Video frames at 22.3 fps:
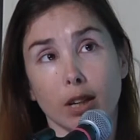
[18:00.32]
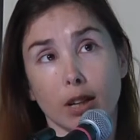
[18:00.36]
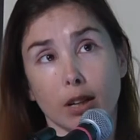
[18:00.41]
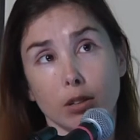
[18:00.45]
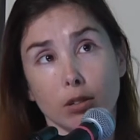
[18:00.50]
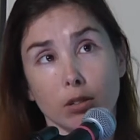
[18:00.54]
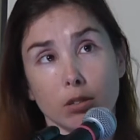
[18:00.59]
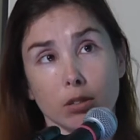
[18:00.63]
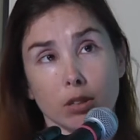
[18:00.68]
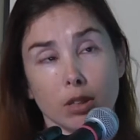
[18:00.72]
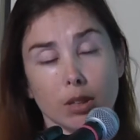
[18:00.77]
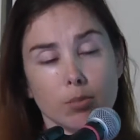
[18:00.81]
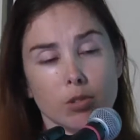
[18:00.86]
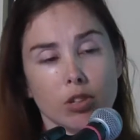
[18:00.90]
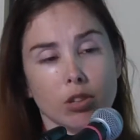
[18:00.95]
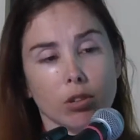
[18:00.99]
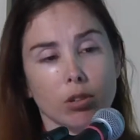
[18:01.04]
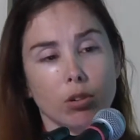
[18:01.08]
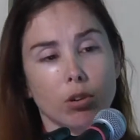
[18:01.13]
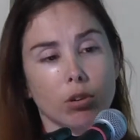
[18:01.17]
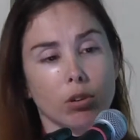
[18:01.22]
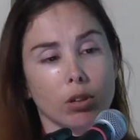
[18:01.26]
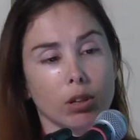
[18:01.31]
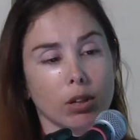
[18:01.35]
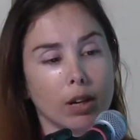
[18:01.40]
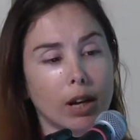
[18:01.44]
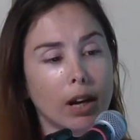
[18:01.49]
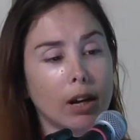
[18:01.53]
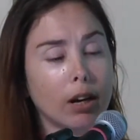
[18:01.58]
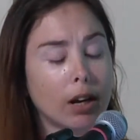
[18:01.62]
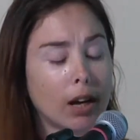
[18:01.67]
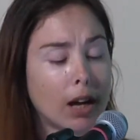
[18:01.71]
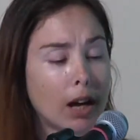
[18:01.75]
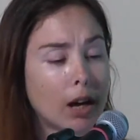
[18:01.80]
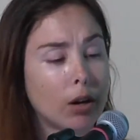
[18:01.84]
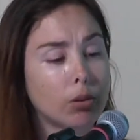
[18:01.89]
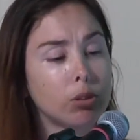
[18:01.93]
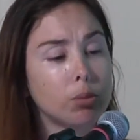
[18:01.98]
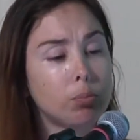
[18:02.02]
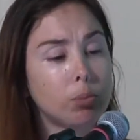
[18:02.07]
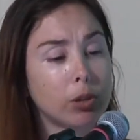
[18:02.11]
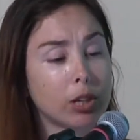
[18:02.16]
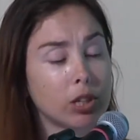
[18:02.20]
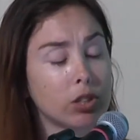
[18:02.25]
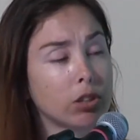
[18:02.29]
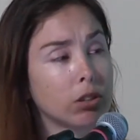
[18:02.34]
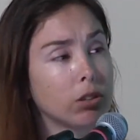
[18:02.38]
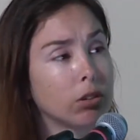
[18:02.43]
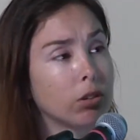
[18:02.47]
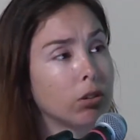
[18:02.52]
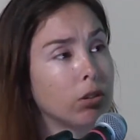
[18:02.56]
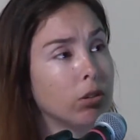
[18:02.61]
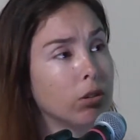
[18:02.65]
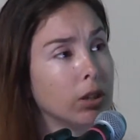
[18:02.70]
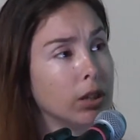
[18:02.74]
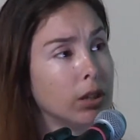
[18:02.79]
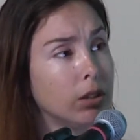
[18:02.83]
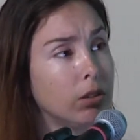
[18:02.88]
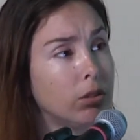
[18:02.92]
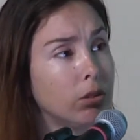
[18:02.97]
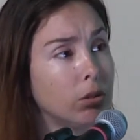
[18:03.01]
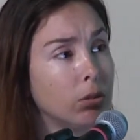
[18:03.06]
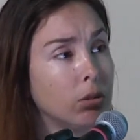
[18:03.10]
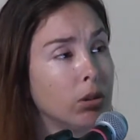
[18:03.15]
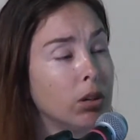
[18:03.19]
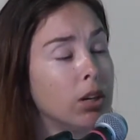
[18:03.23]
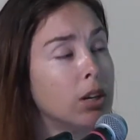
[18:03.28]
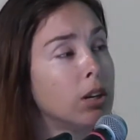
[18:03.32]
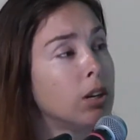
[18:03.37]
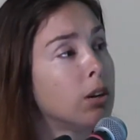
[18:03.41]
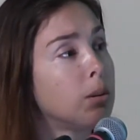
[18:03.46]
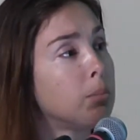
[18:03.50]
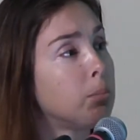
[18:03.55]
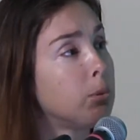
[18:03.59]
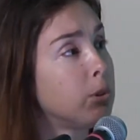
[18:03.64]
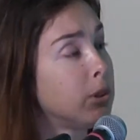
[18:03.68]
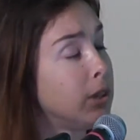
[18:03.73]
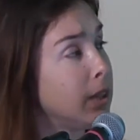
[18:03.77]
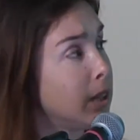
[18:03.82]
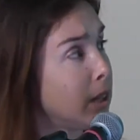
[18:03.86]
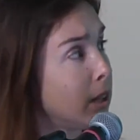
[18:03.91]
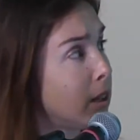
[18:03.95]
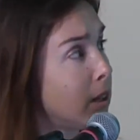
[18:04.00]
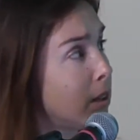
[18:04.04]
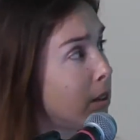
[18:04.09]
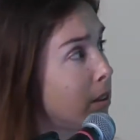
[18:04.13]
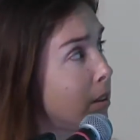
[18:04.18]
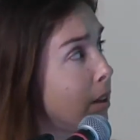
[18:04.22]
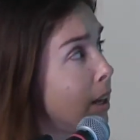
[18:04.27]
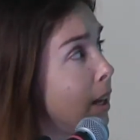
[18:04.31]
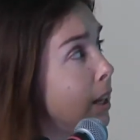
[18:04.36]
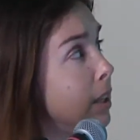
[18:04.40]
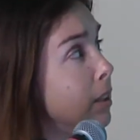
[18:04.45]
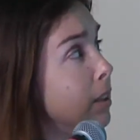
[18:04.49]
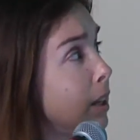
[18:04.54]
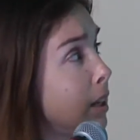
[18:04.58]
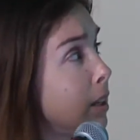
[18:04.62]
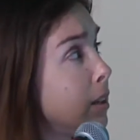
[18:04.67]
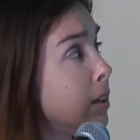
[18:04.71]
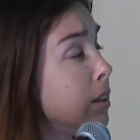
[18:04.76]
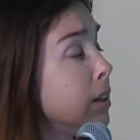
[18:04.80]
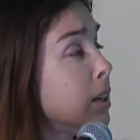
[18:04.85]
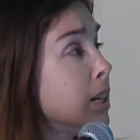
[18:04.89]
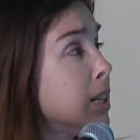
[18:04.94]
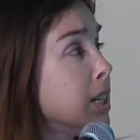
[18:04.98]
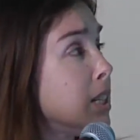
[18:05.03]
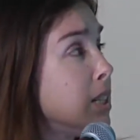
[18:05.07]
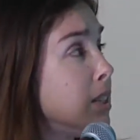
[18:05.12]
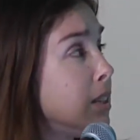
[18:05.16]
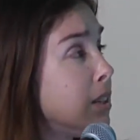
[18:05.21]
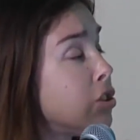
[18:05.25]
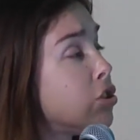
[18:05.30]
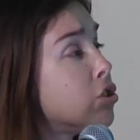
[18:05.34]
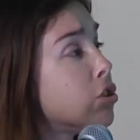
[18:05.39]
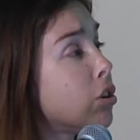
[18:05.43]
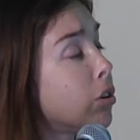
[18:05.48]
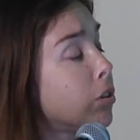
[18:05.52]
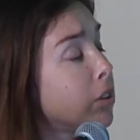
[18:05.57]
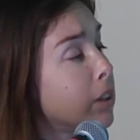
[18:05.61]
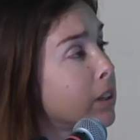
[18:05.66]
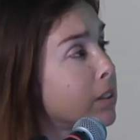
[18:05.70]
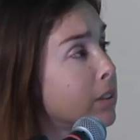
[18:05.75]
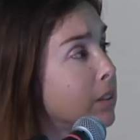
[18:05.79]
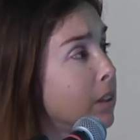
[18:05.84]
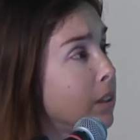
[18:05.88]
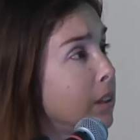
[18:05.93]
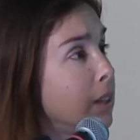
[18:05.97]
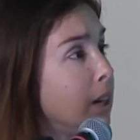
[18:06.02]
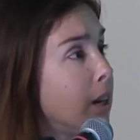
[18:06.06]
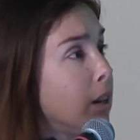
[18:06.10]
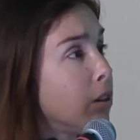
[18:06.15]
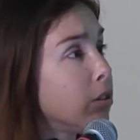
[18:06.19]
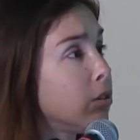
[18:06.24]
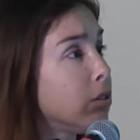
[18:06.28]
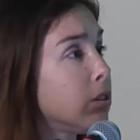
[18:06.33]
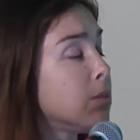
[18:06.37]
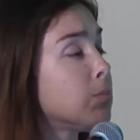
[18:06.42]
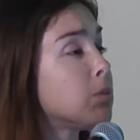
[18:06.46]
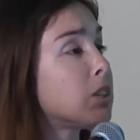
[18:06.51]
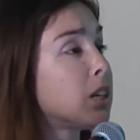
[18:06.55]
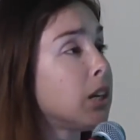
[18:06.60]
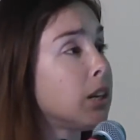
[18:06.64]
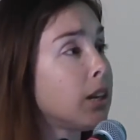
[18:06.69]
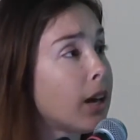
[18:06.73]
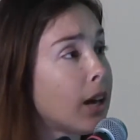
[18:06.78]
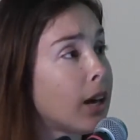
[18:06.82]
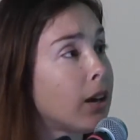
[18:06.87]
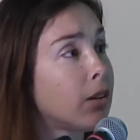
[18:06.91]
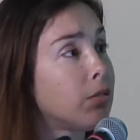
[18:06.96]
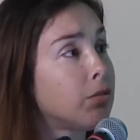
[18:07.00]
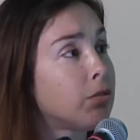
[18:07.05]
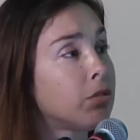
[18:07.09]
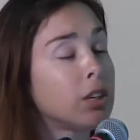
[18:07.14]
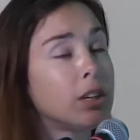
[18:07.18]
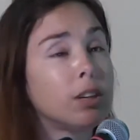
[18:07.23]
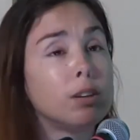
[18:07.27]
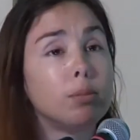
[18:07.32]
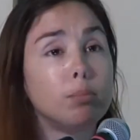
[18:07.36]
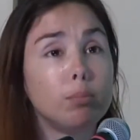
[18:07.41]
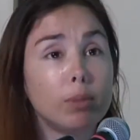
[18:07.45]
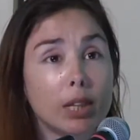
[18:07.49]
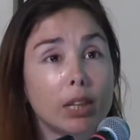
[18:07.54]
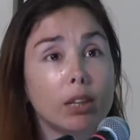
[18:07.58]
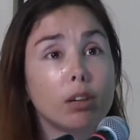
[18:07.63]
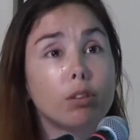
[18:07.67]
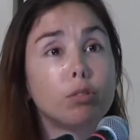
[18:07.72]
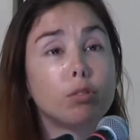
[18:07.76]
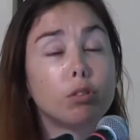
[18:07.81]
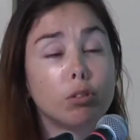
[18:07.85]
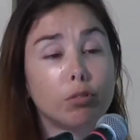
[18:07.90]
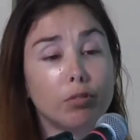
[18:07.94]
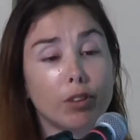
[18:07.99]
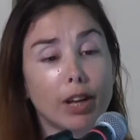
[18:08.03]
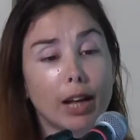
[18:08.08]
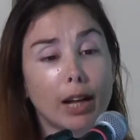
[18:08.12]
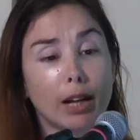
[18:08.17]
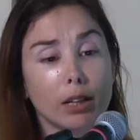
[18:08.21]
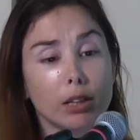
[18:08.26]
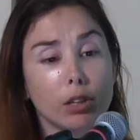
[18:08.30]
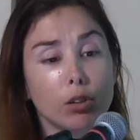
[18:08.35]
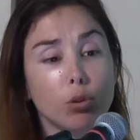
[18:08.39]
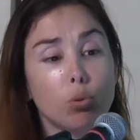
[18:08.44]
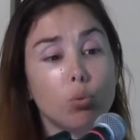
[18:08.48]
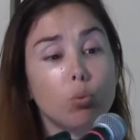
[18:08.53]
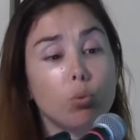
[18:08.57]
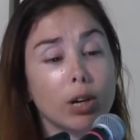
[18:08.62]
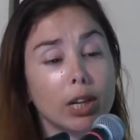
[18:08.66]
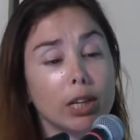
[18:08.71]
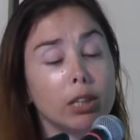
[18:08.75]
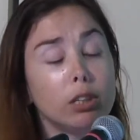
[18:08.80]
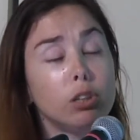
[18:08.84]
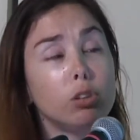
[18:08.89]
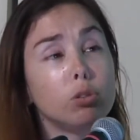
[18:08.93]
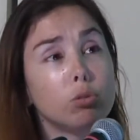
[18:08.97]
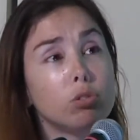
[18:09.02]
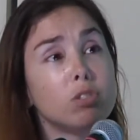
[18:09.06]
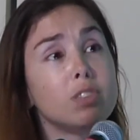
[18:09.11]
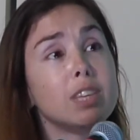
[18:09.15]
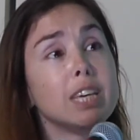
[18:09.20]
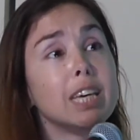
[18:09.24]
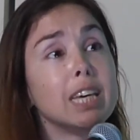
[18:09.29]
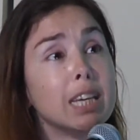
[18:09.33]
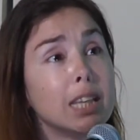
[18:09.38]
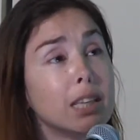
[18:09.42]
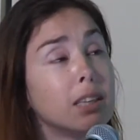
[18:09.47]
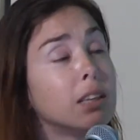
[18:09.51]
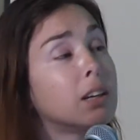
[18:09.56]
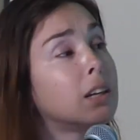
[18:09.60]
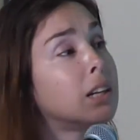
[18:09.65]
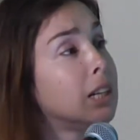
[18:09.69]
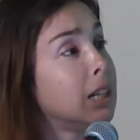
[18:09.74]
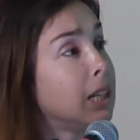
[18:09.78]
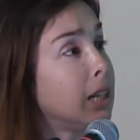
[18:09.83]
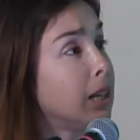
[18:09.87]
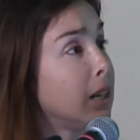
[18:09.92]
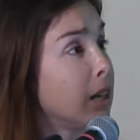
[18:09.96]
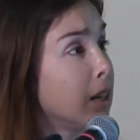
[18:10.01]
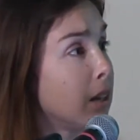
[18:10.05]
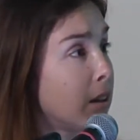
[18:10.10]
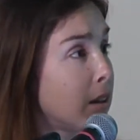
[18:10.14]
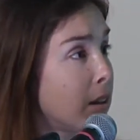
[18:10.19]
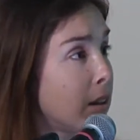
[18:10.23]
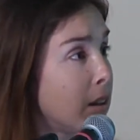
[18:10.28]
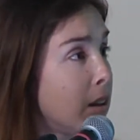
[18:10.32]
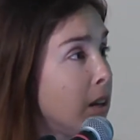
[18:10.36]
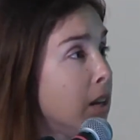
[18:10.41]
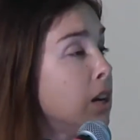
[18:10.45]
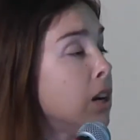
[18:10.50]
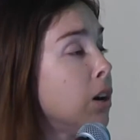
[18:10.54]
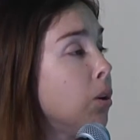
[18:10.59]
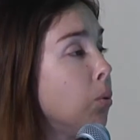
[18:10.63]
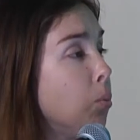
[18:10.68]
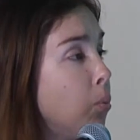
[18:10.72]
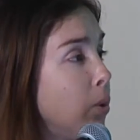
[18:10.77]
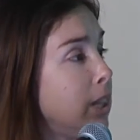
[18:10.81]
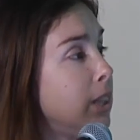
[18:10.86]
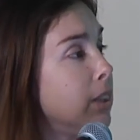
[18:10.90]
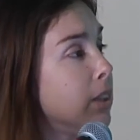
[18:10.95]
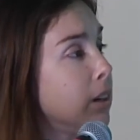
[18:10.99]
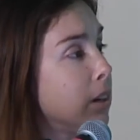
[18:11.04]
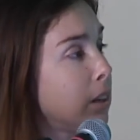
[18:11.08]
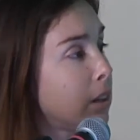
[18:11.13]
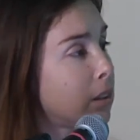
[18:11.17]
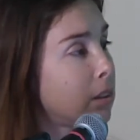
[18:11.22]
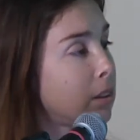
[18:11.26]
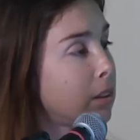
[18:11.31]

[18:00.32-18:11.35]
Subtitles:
algorithms are going, how the patient are going to predict. And then this showed us that the algorithms can have meaningful value when used in the clinic with the